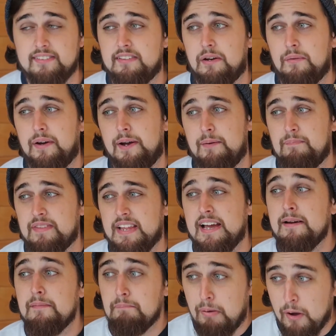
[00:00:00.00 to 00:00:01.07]
So,
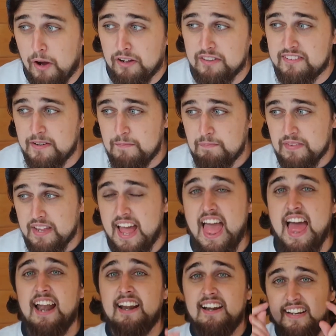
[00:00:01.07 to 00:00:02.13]
but
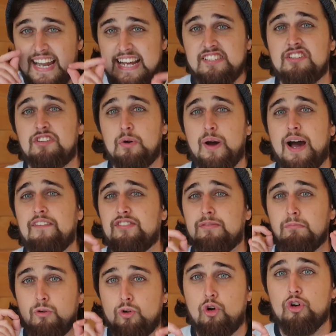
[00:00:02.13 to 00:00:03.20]
Leicester do have
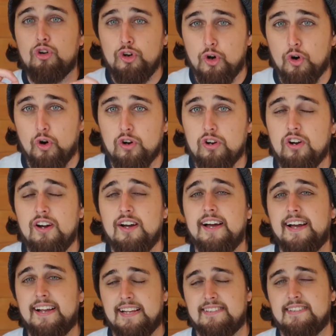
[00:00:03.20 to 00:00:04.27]
some good luck
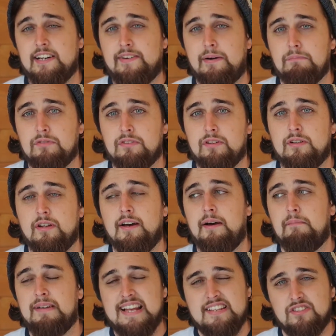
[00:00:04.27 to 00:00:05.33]
against Southampton.
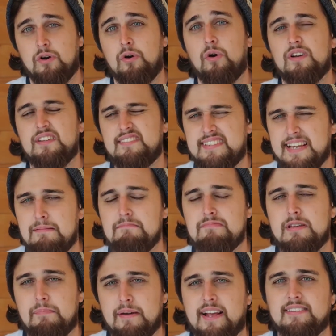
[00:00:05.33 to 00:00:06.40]
Leicester seem
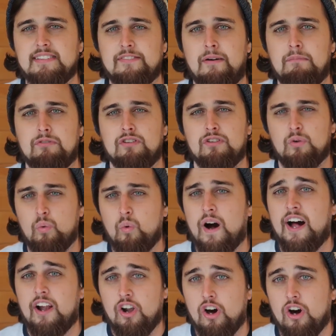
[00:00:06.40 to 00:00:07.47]
to beat Southampton
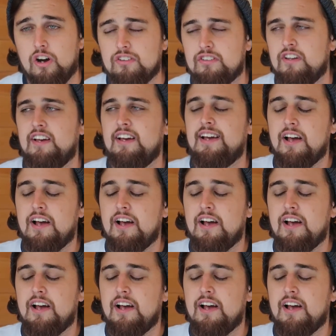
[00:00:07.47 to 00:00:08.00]
quite a lot.